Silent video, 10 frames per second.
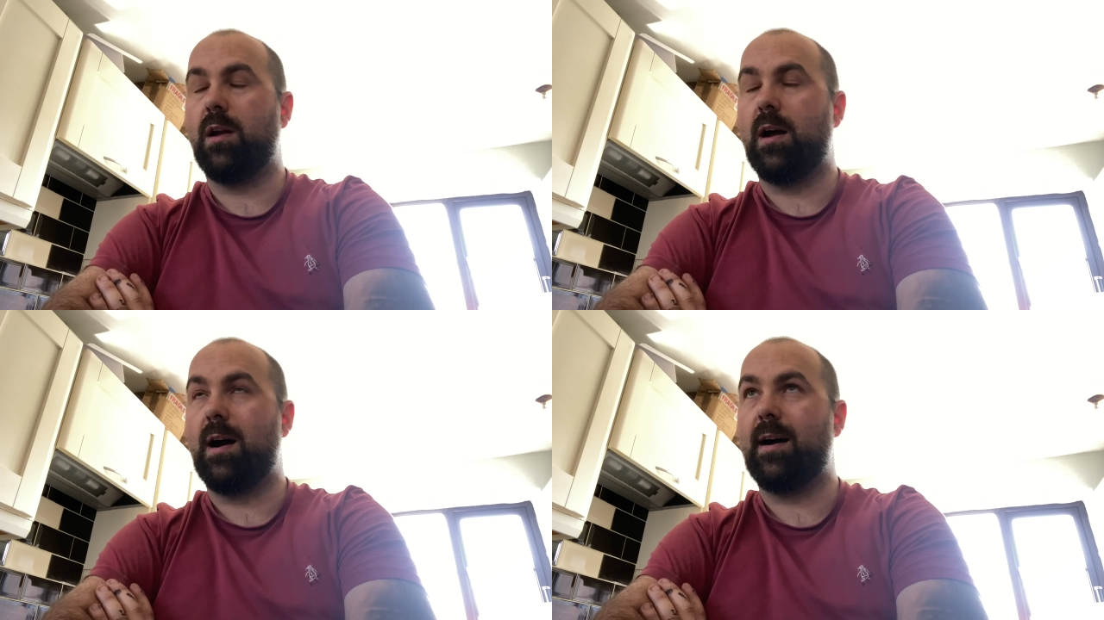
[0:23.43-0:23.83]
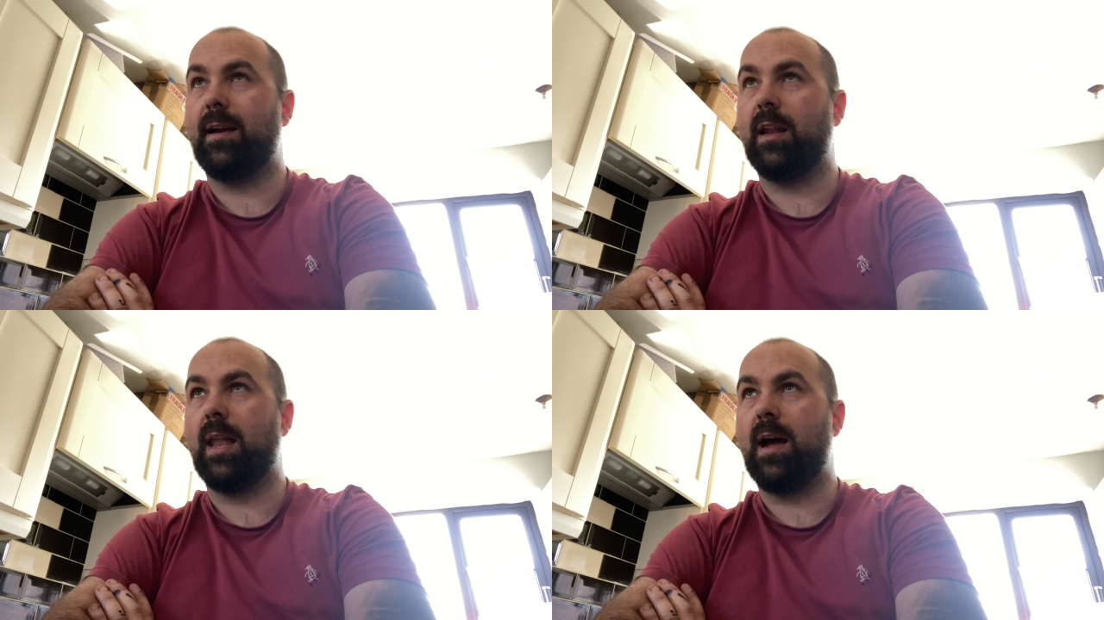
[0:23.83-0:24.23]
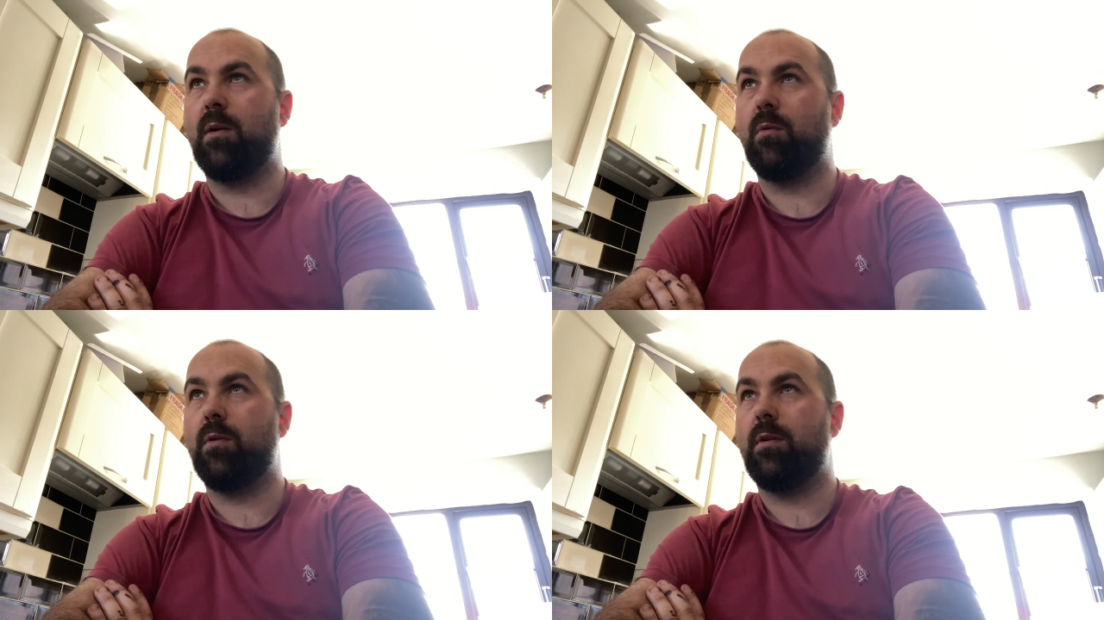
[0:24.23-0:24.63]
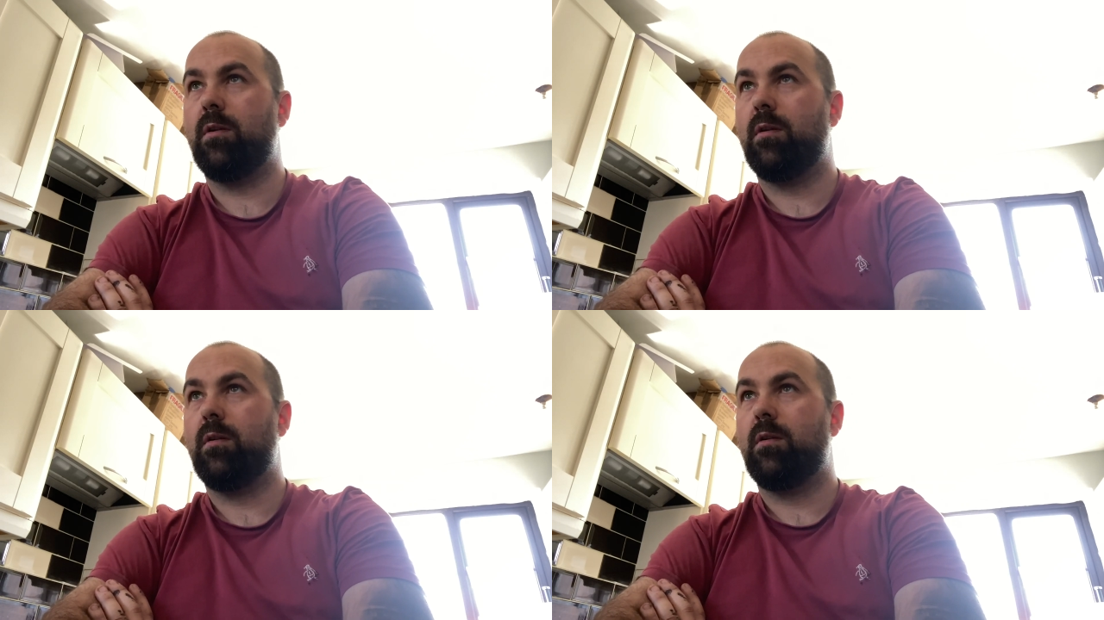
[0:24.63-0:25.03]
I allowed
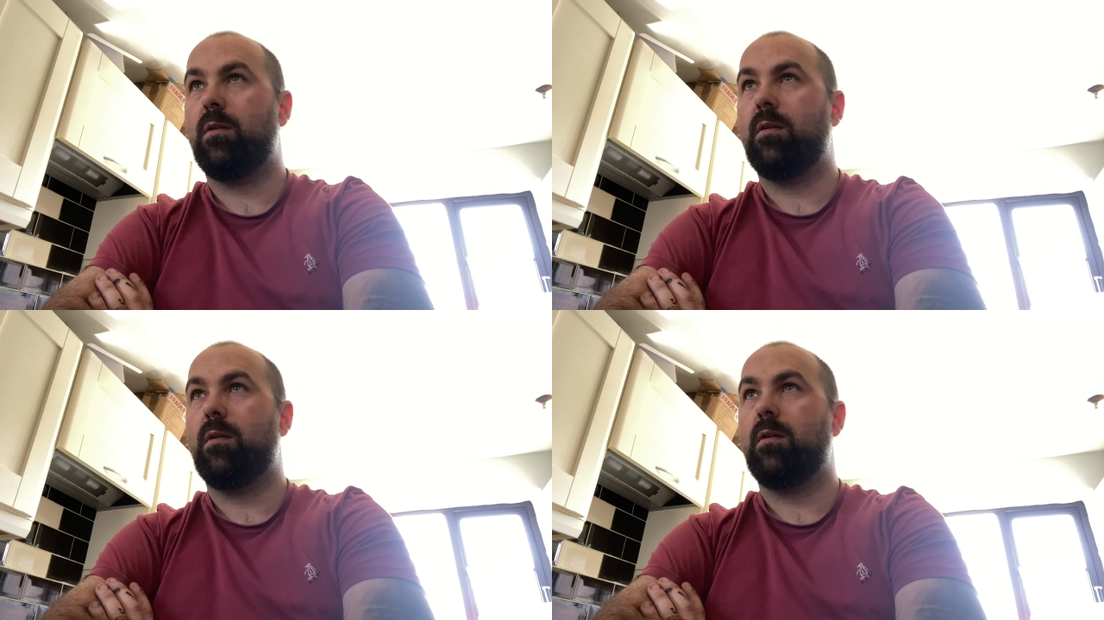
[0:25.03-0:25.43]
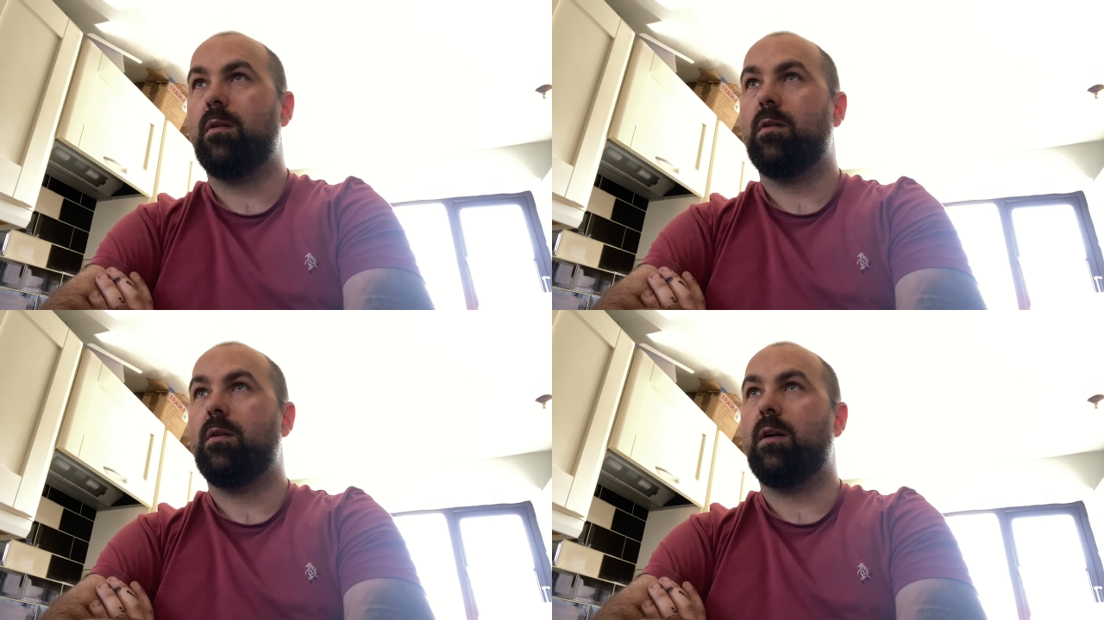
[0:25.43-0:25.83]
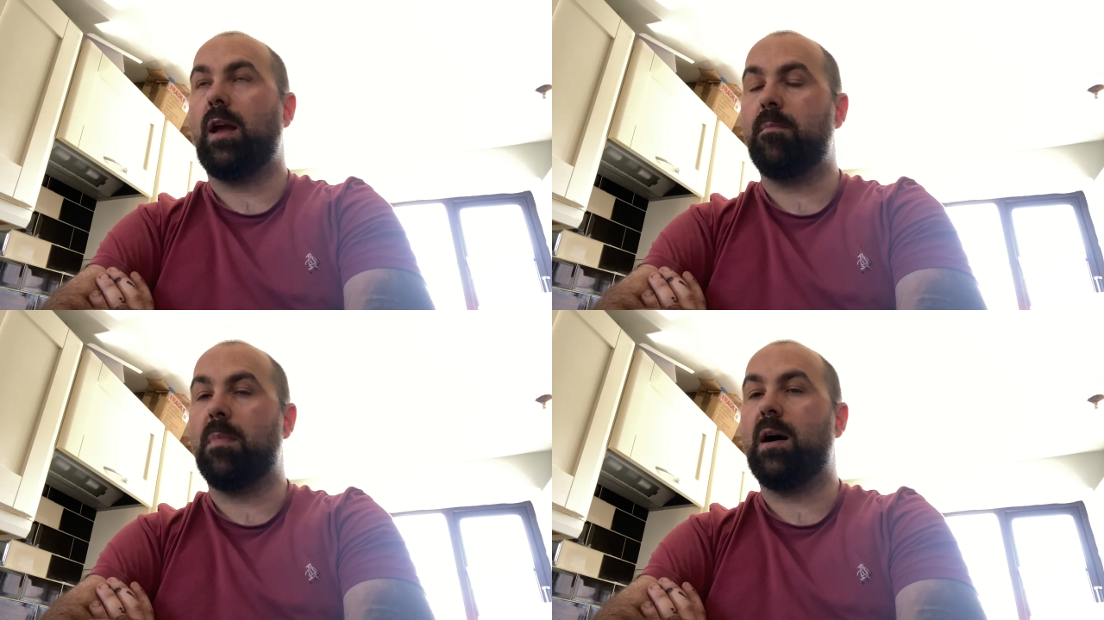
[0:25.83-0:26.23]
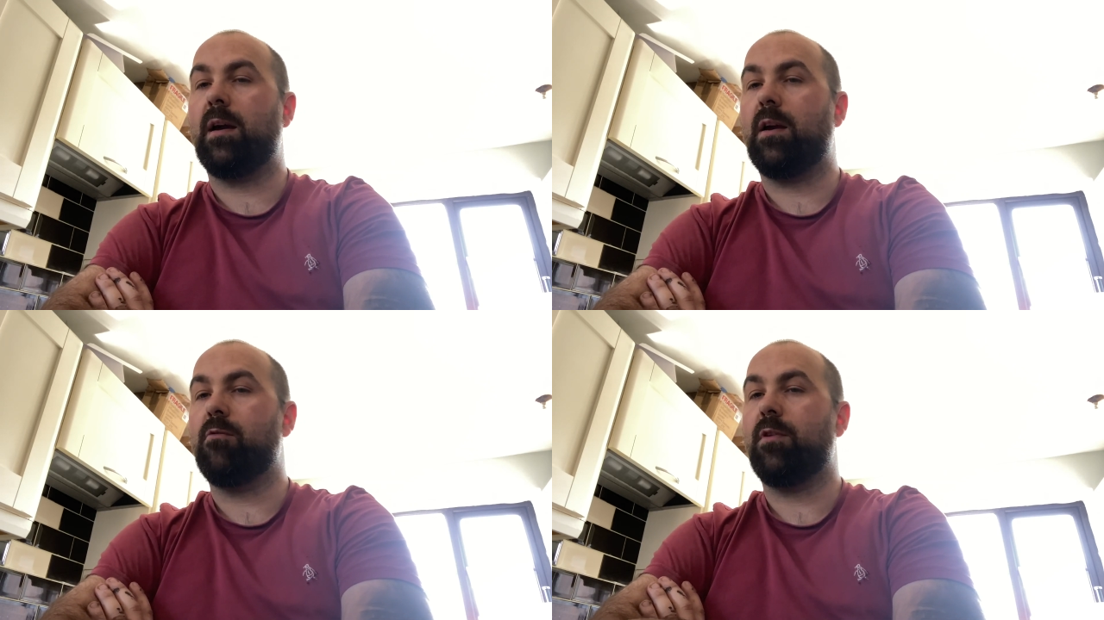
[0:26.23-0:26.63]
in my
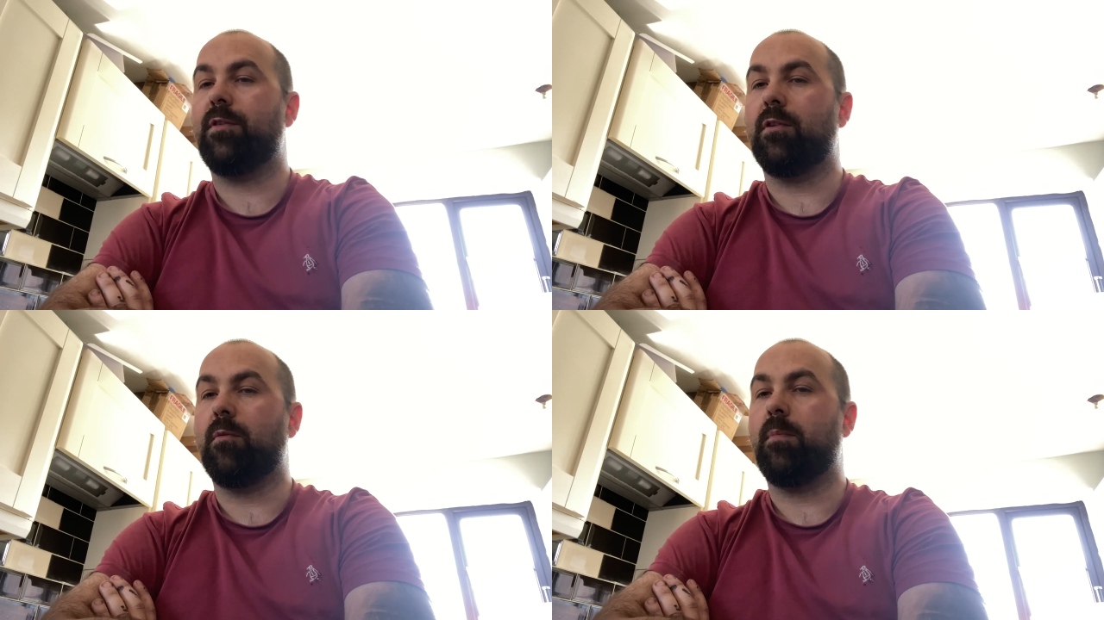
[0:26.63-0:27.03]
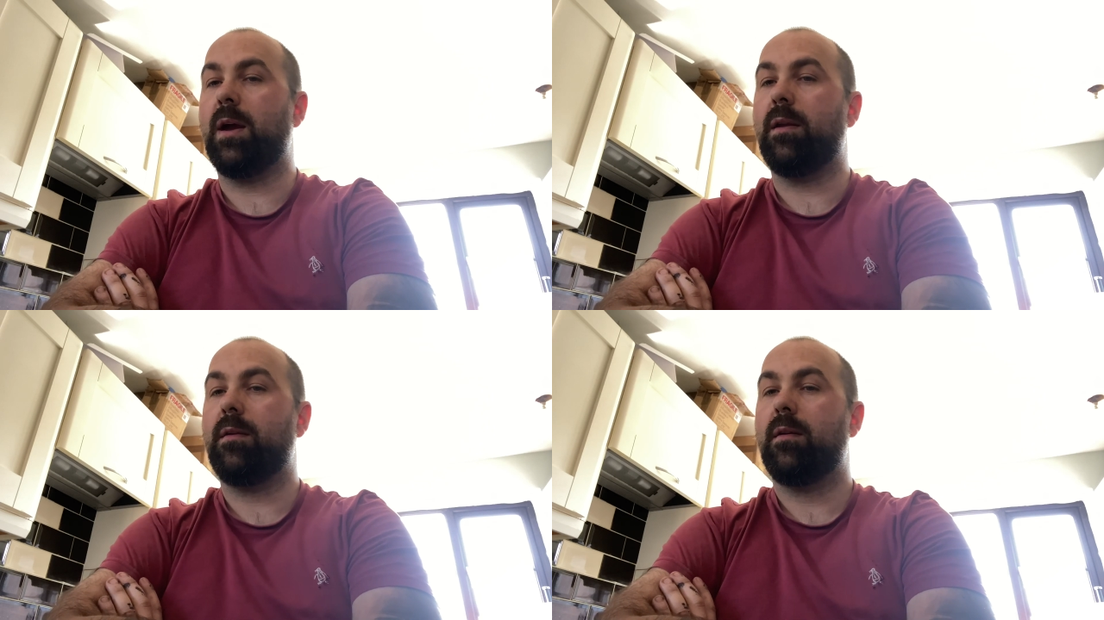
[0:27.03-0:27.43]
original bid